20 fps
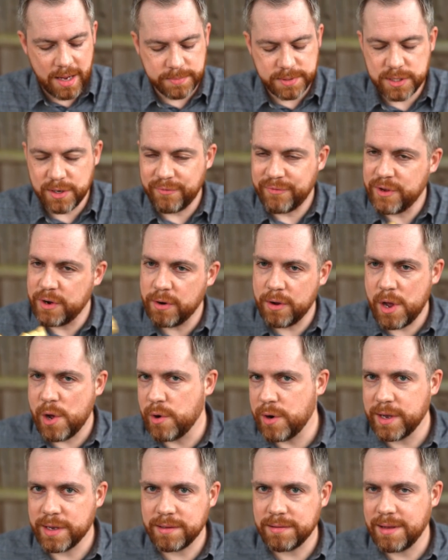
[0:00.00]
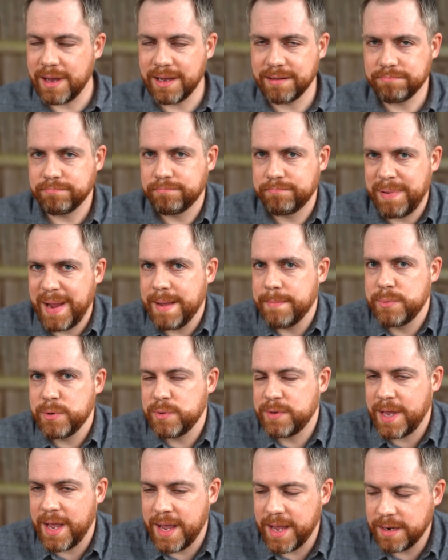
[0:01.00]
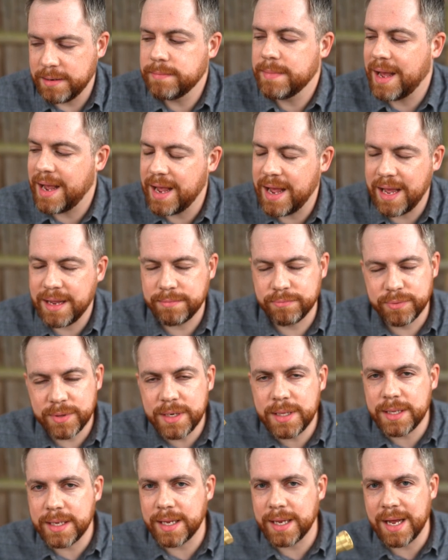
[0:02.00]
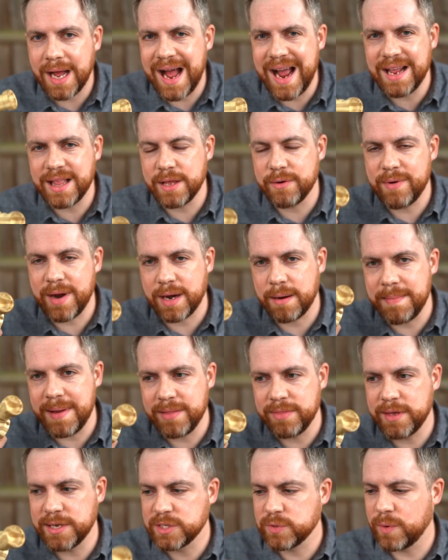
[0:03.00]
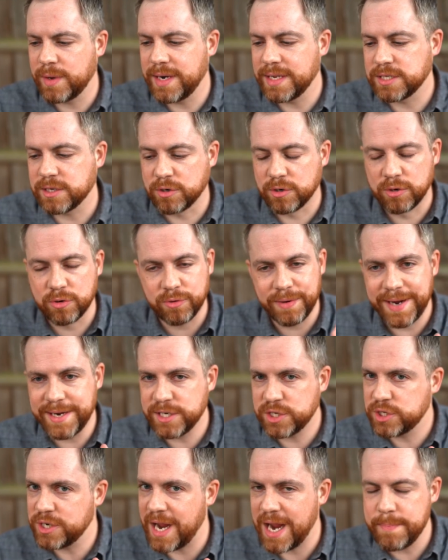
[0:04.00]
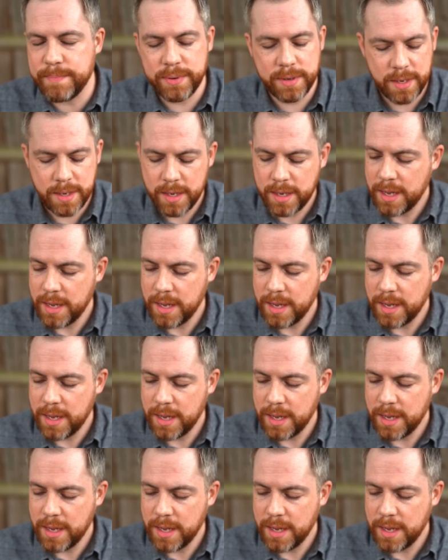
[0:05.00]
So if you don't own a bamboo Ken, I really highly recommend this one. It's a great shape.